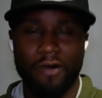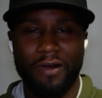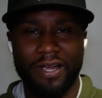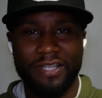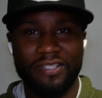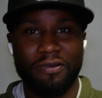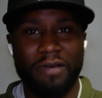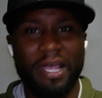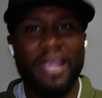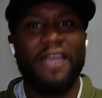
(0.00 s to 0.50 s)
right,
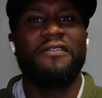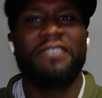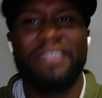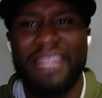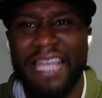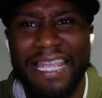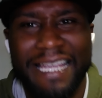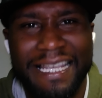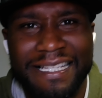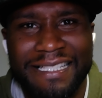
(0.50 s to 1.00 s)
so
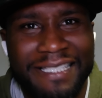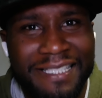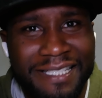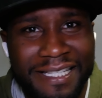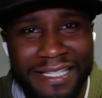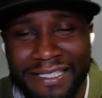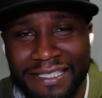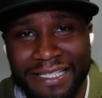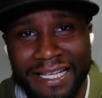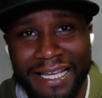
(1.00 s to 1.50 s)
everything isn't
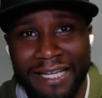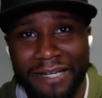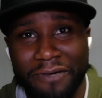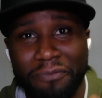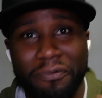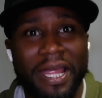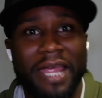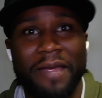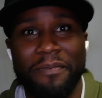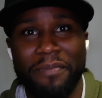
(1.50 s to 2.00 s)
sunshine and
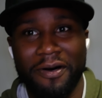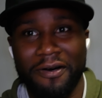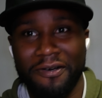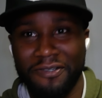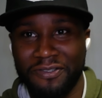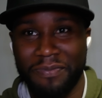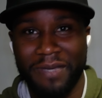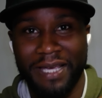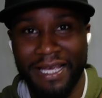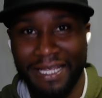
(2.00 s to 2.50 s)

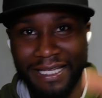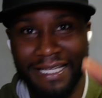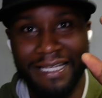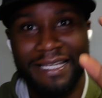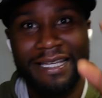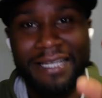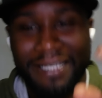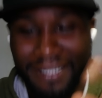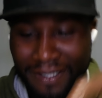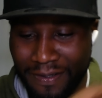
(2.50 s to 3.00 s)
rainbows, man.
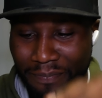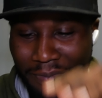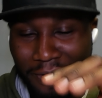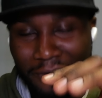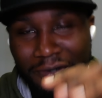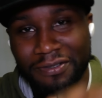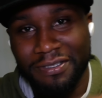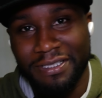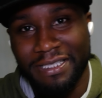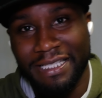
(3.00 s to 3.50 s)

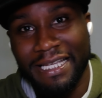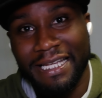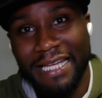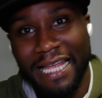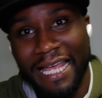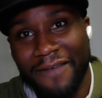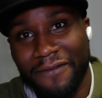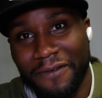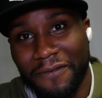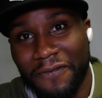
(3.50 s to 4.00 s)
Bose did
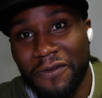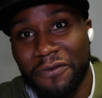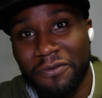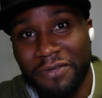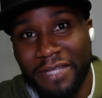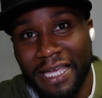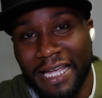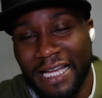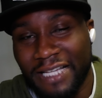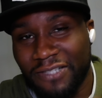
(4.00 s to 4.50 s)
have a few
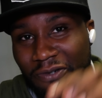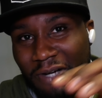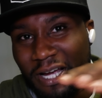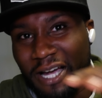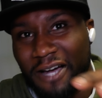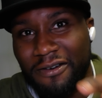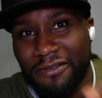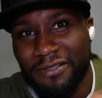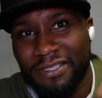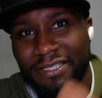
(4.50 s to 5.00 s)
things where
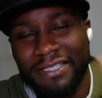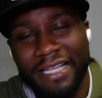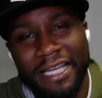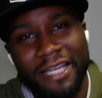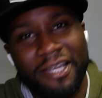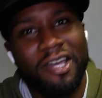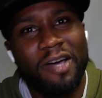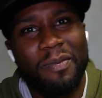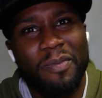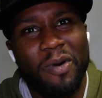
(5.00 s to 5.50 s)
I was just
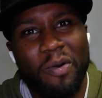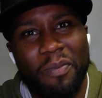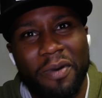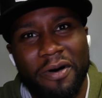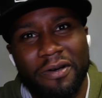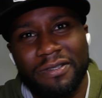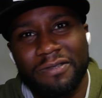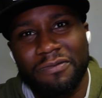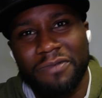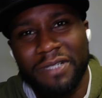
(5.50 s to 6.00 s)
like, come on,
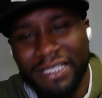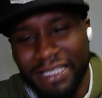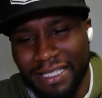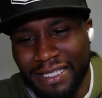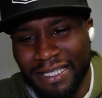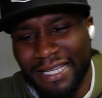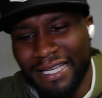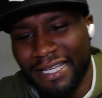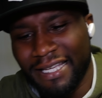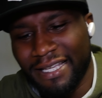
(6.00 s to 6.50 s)
Bose, really?
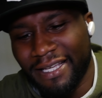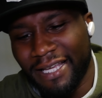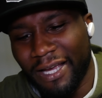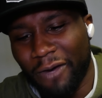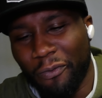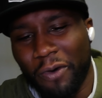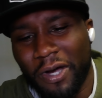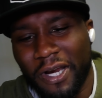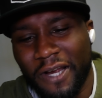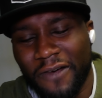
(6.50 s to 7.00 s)

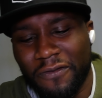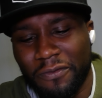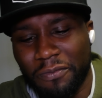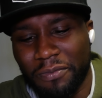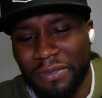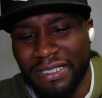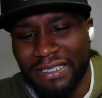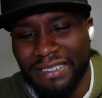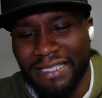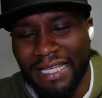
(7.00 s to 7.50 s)
And one of them
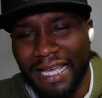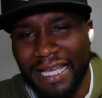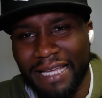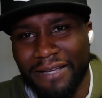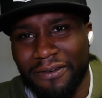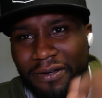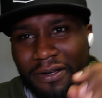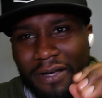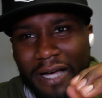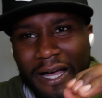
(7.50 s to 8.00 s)
is that
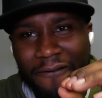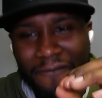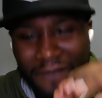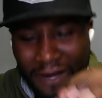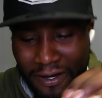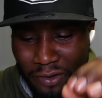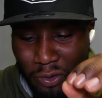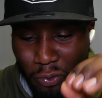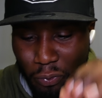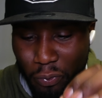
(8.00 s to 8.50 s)
I
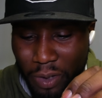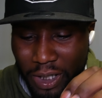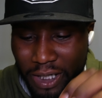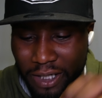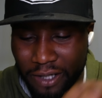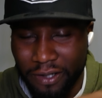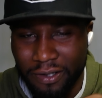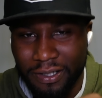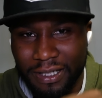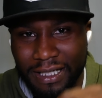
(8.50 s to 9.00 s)
found a
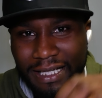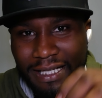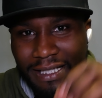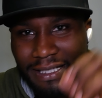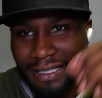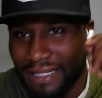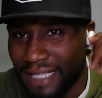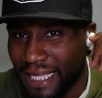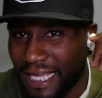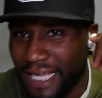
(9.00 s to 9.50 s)
weird
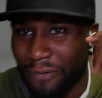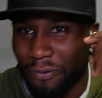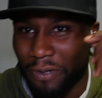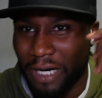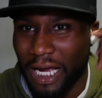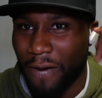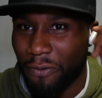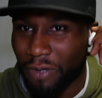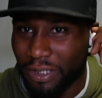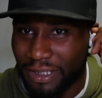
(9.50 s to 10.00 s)
thing where
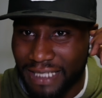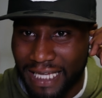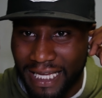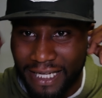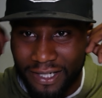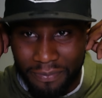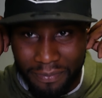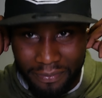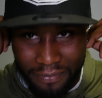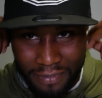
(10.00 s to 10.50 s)
I would take
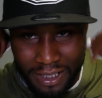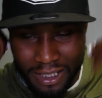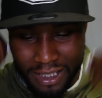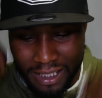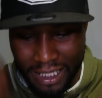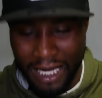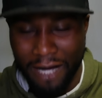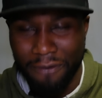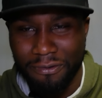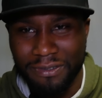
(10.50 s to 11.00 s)
them
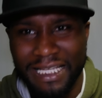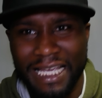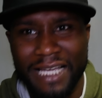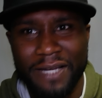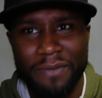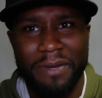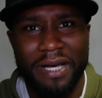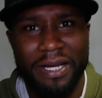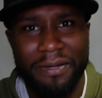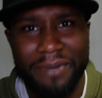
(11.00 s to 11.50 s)

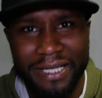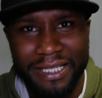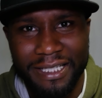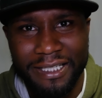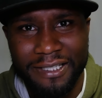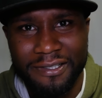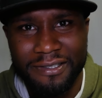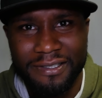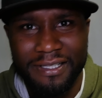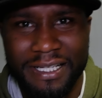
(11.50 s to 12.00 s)
out of my
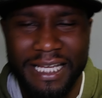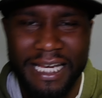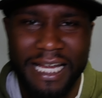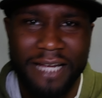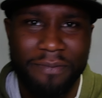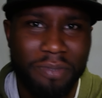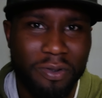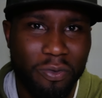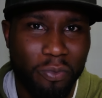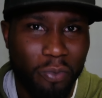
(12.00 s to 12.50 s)
ears and
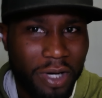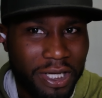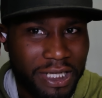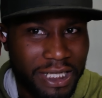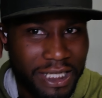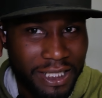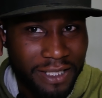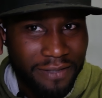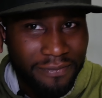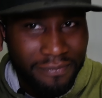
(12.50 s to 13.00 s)
I'd put one
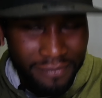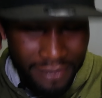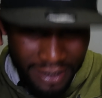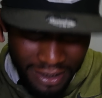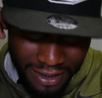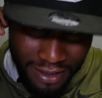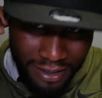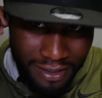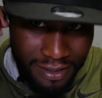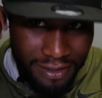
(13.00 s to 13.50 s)
in,
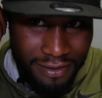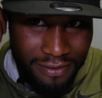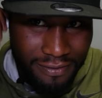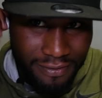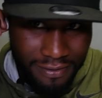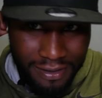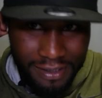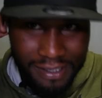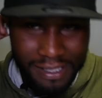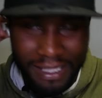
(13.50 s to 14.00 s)

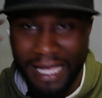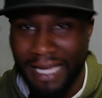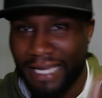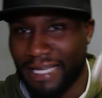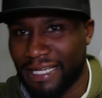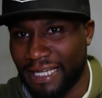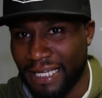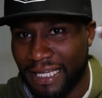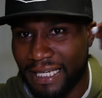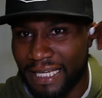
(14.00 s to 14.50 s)
lock
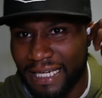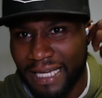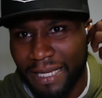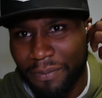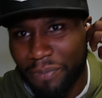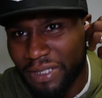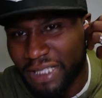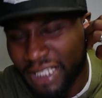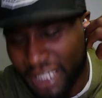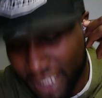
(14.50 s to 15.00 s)
it in, and then put the